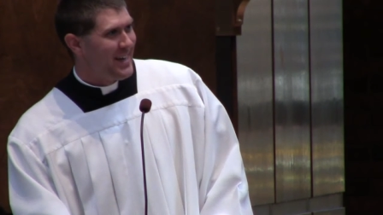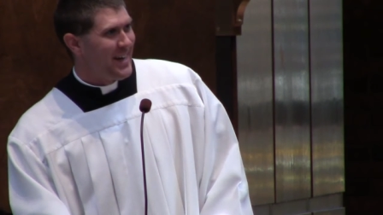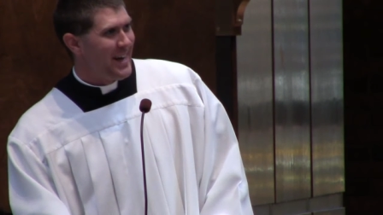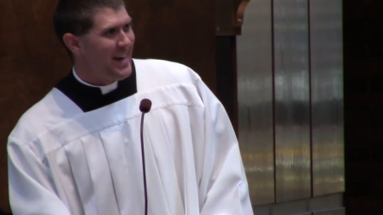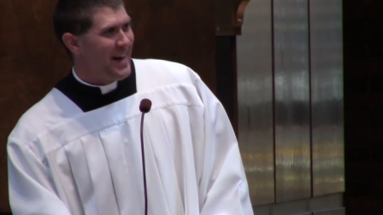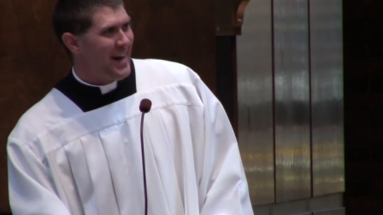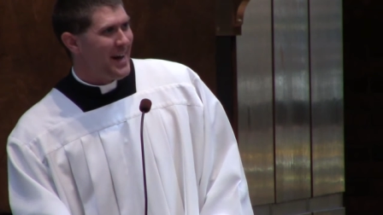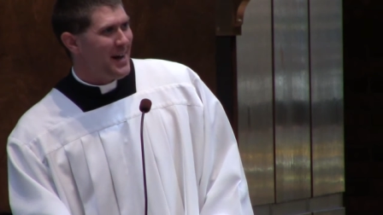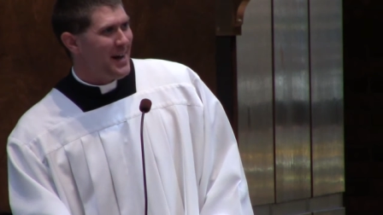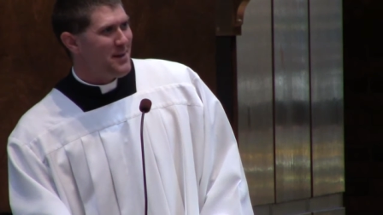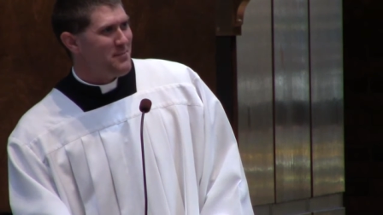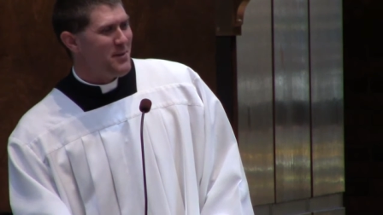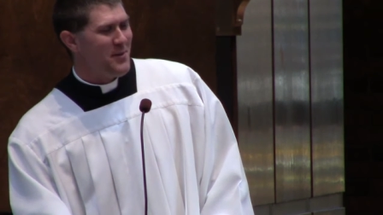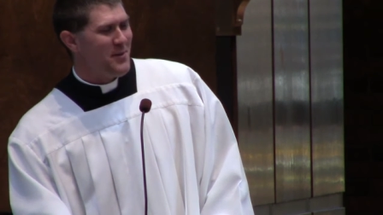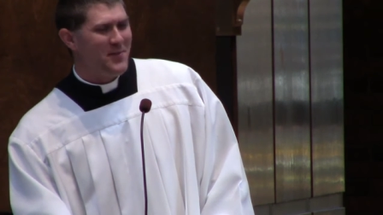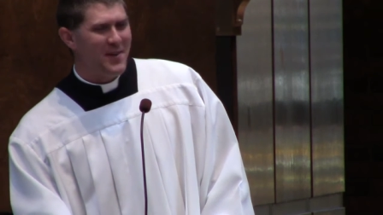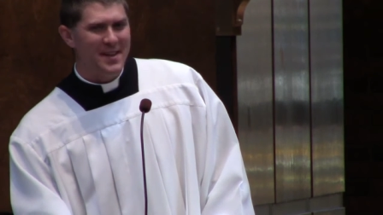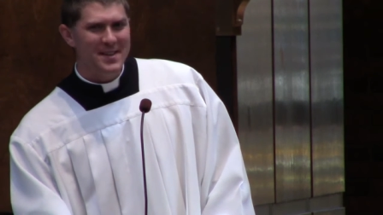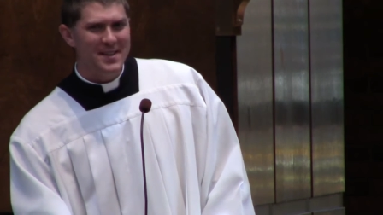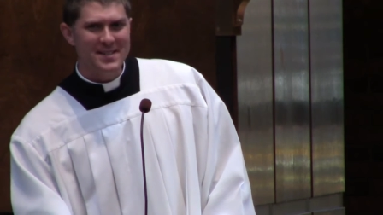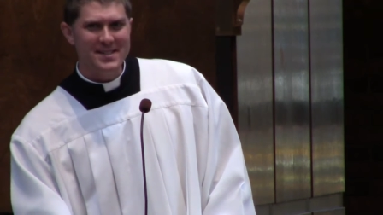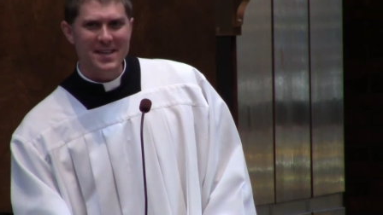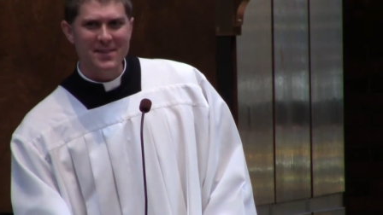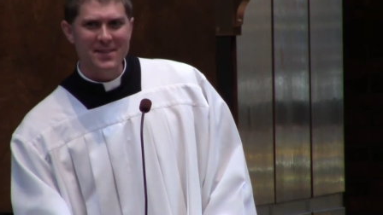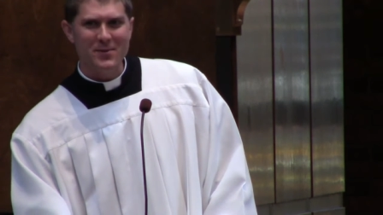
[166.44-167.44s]
Uh, but
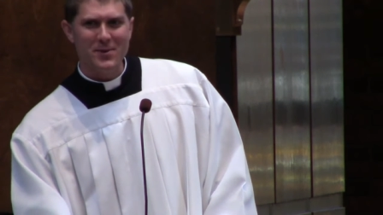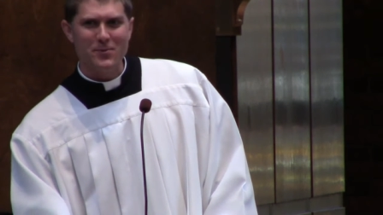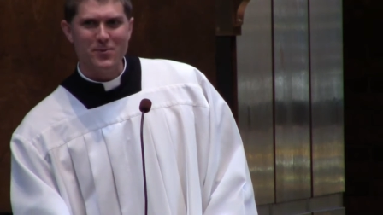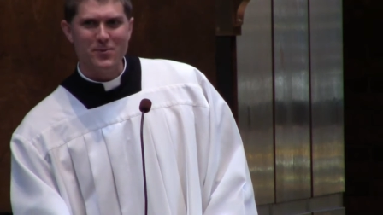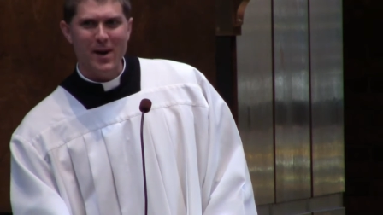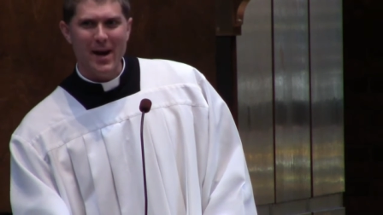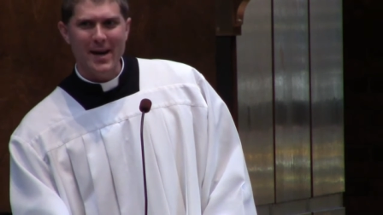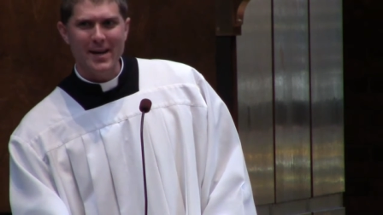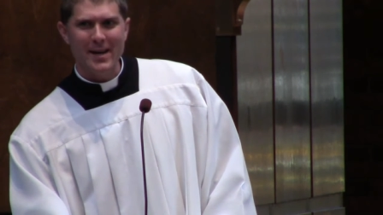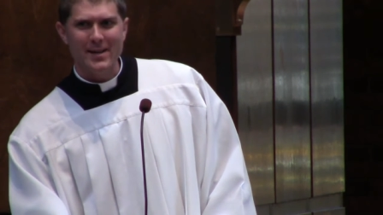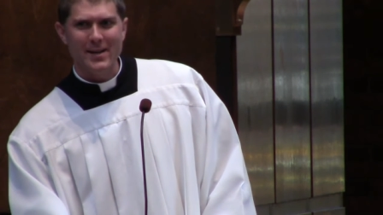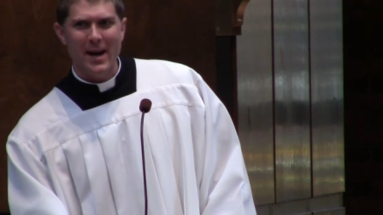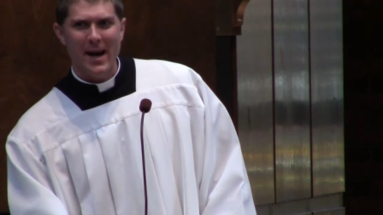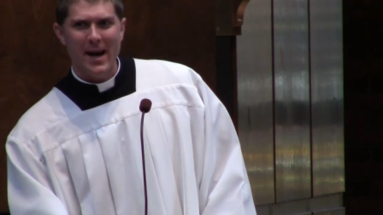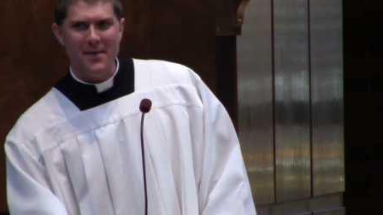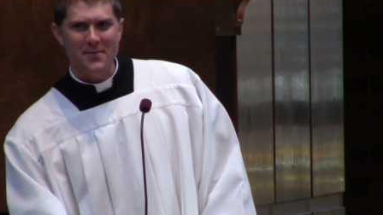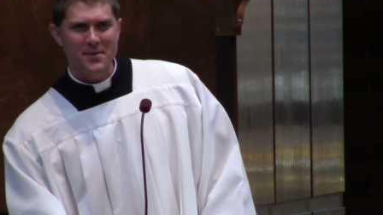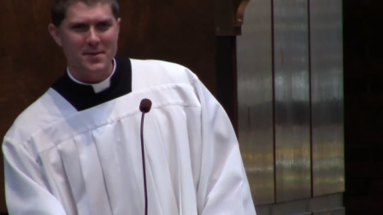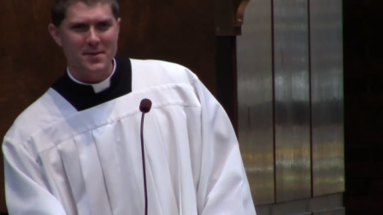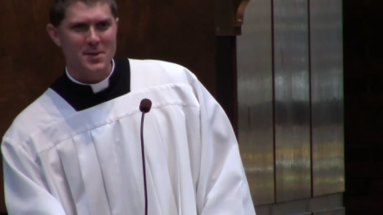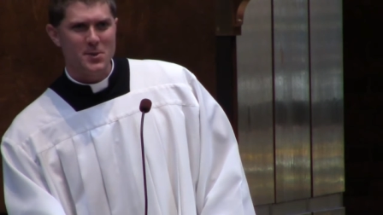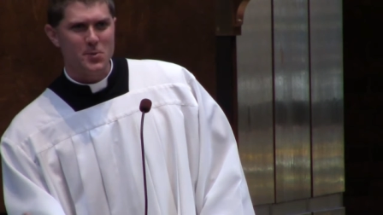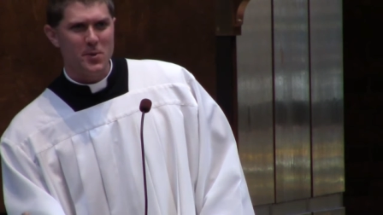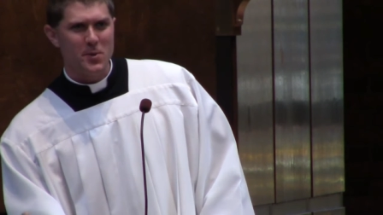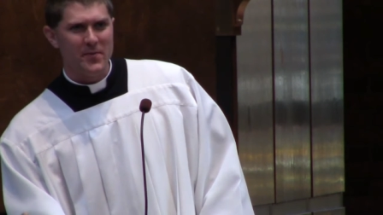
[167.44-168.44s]
Father David Ryder,
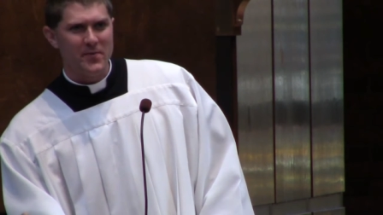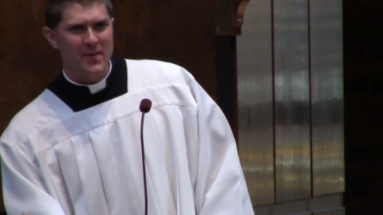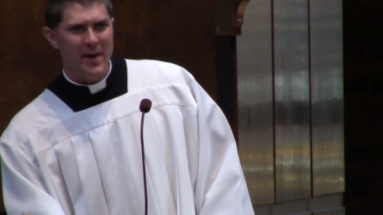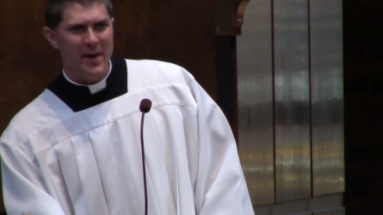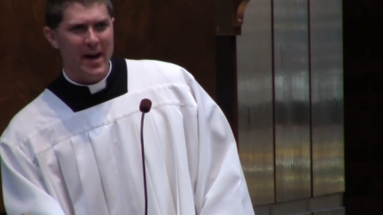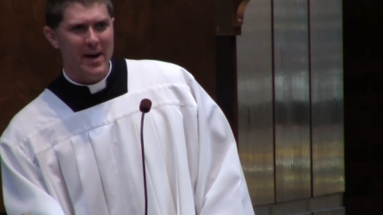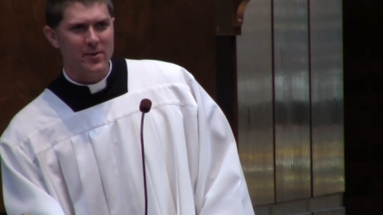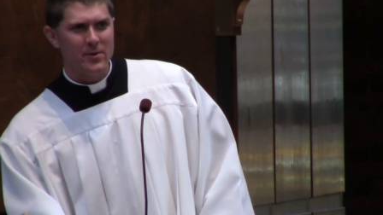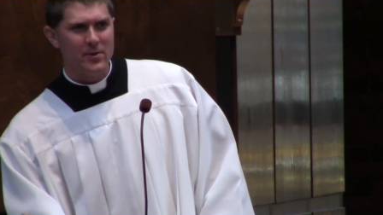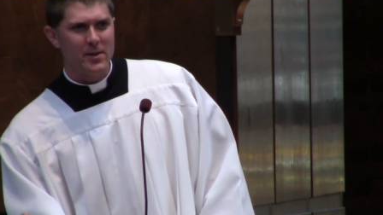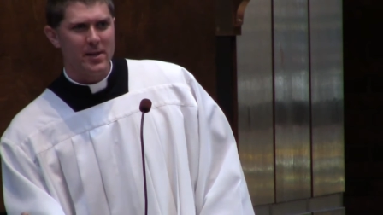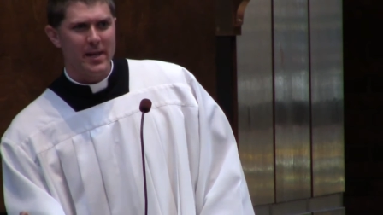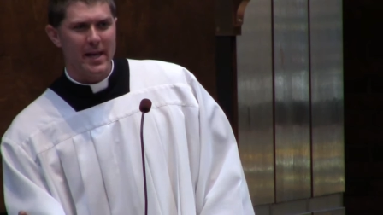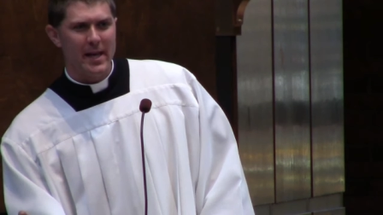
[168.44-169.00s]
after this went viral,